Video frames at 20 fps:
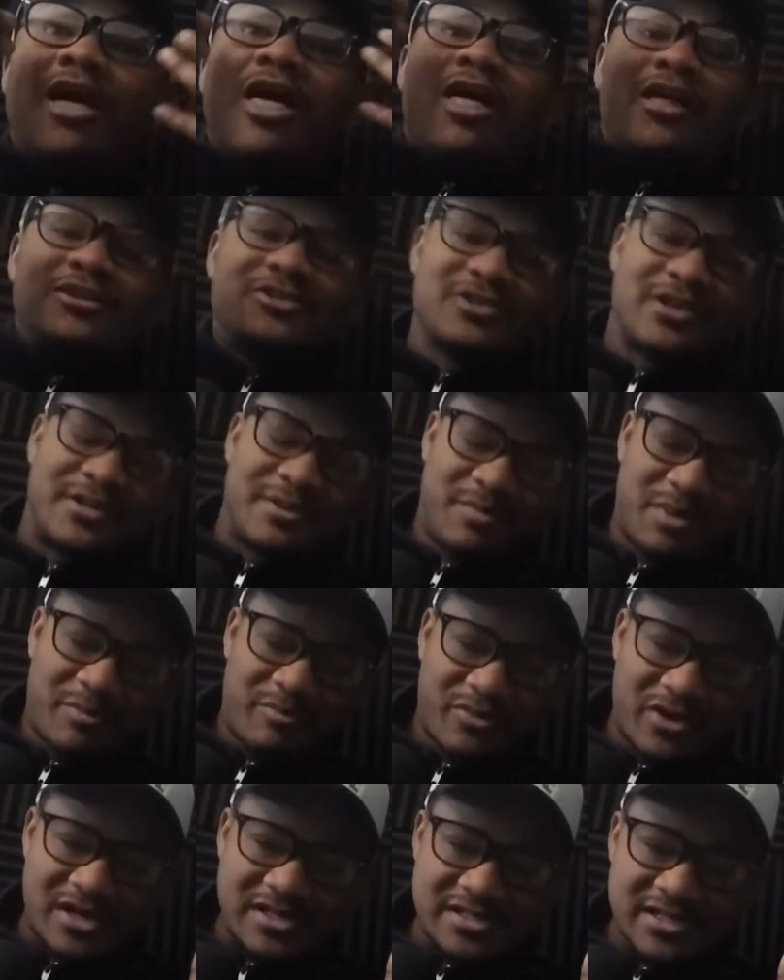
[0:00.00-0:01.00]
trying to be
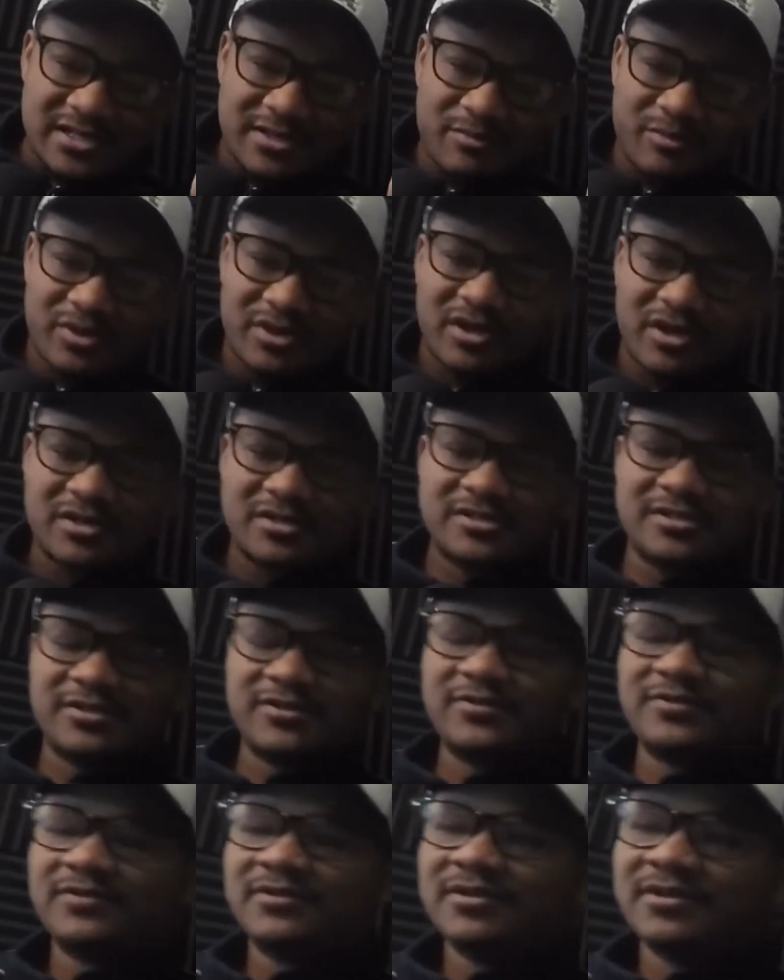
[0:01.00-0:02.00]
present, but also
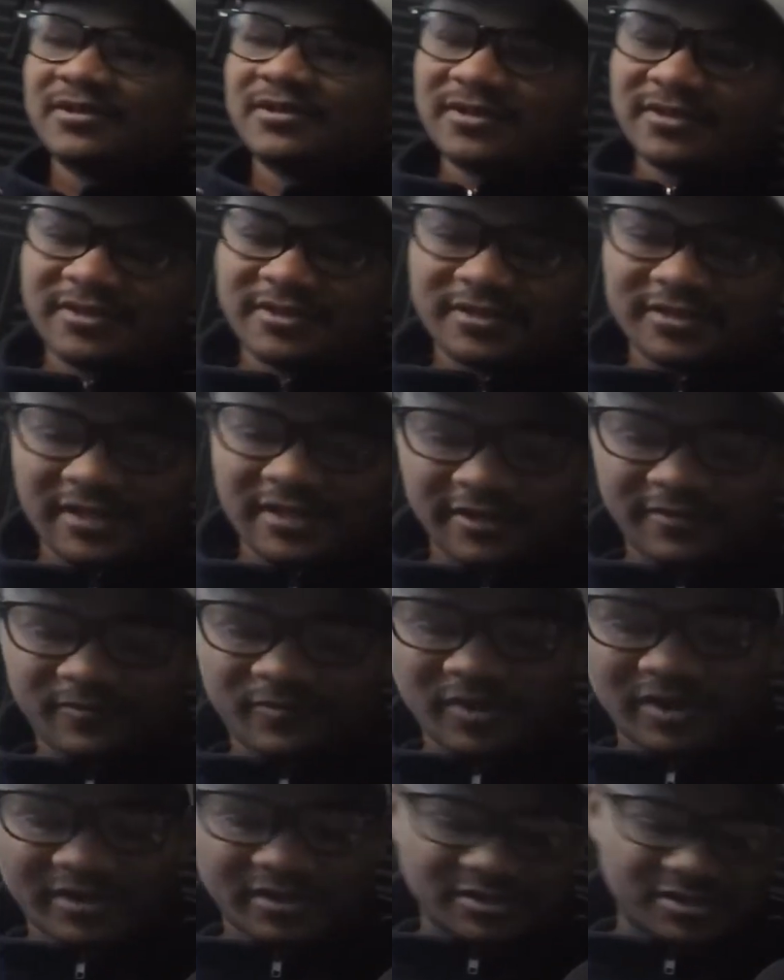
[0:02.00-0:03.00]
like
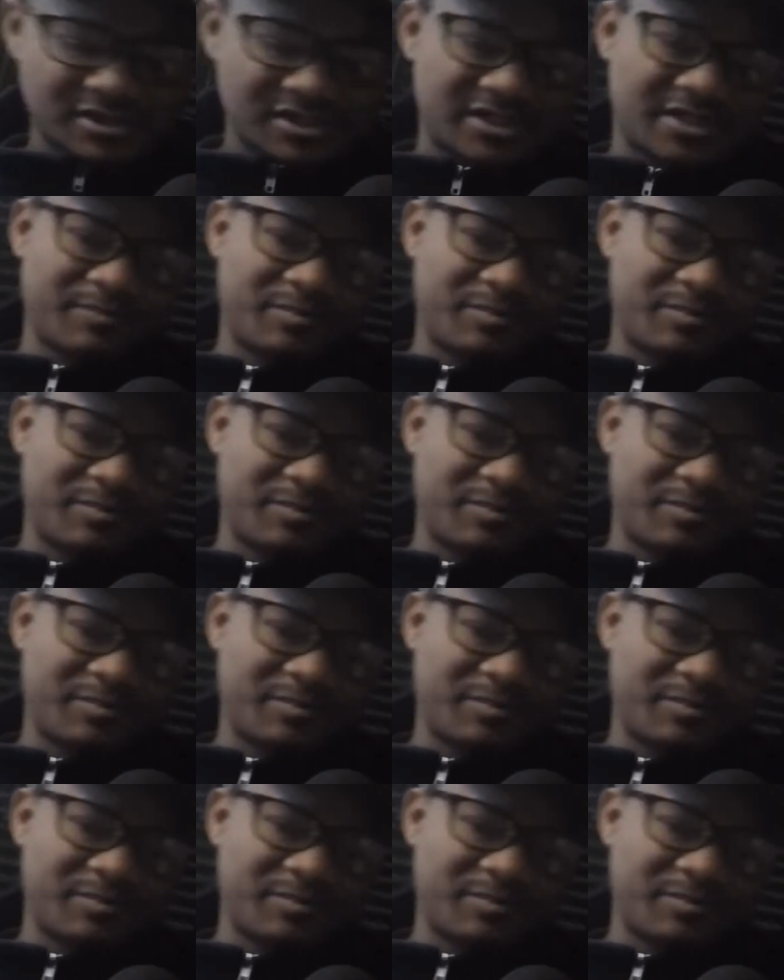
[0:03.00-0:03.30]
fucking just being